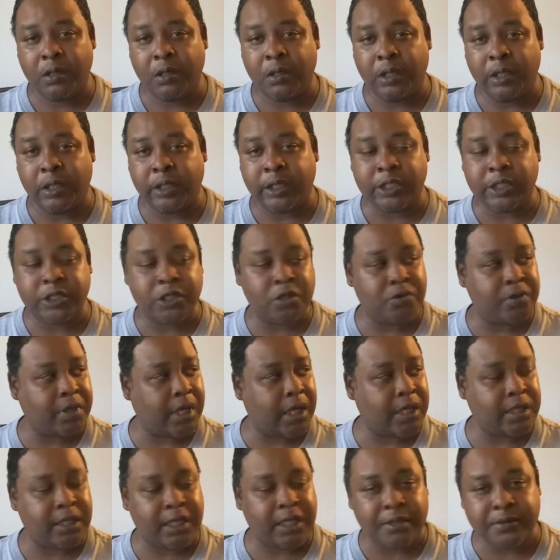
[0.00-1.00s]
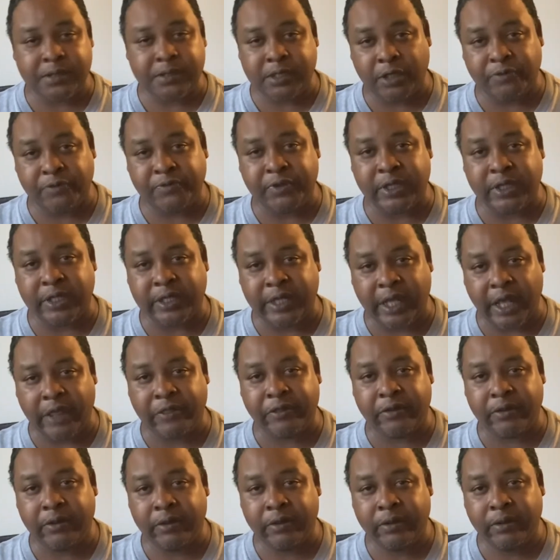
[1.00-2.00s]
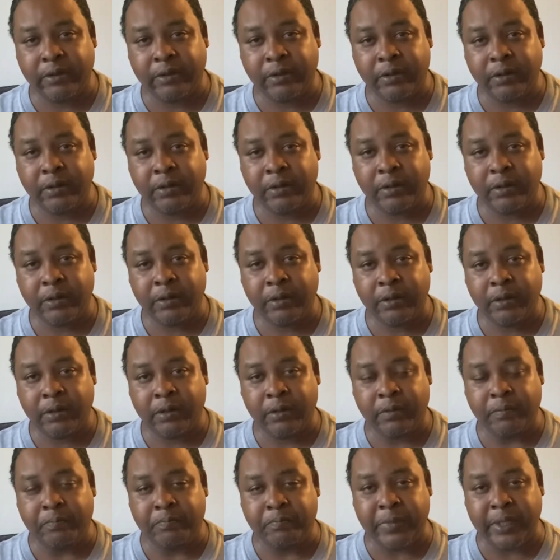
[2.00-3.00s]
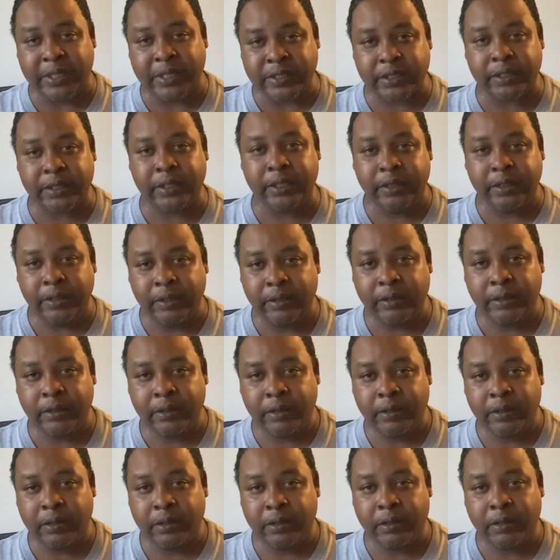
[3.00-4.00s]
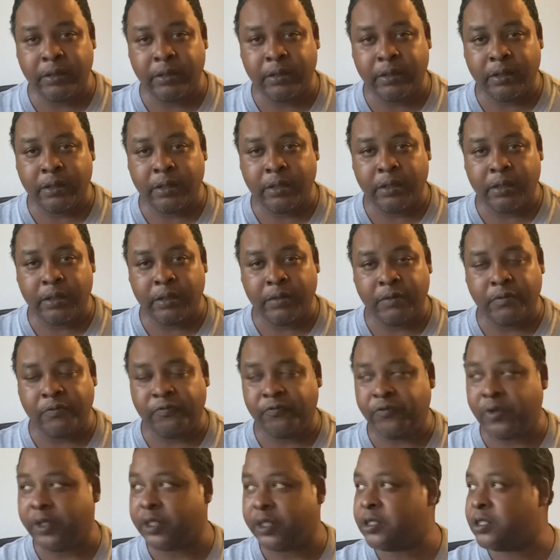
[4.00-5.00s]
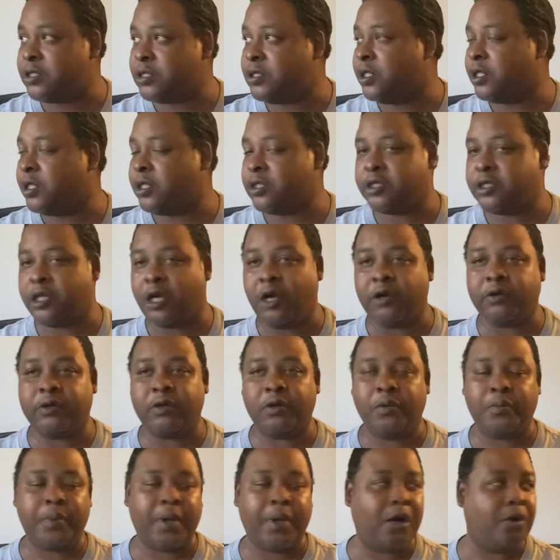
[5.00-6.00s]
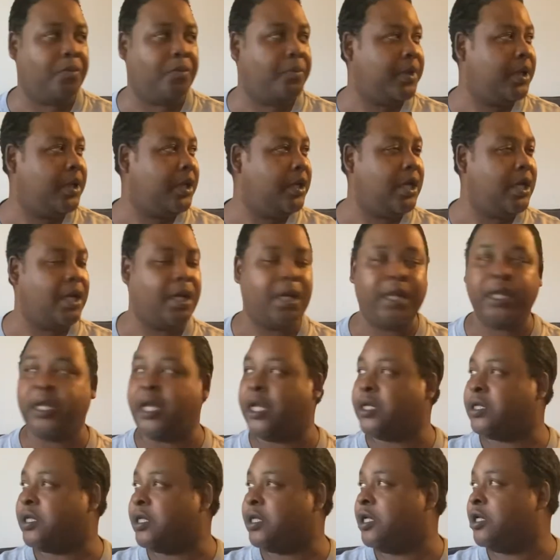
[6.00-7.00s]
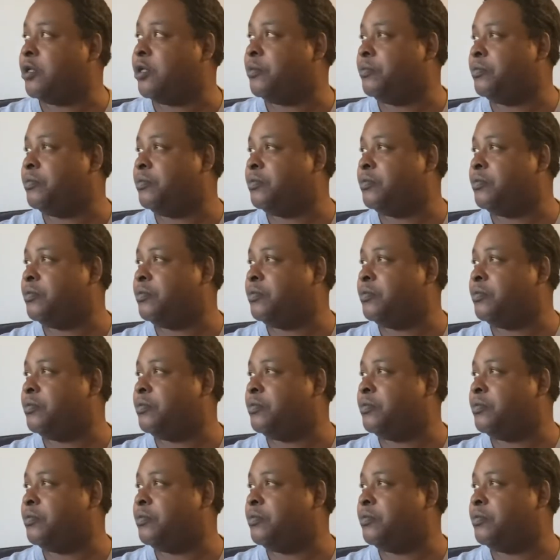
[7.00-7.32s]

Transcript: and get your goddamn self together mentally. What is this nigga talking about, man? Yeah, he, he goddamn.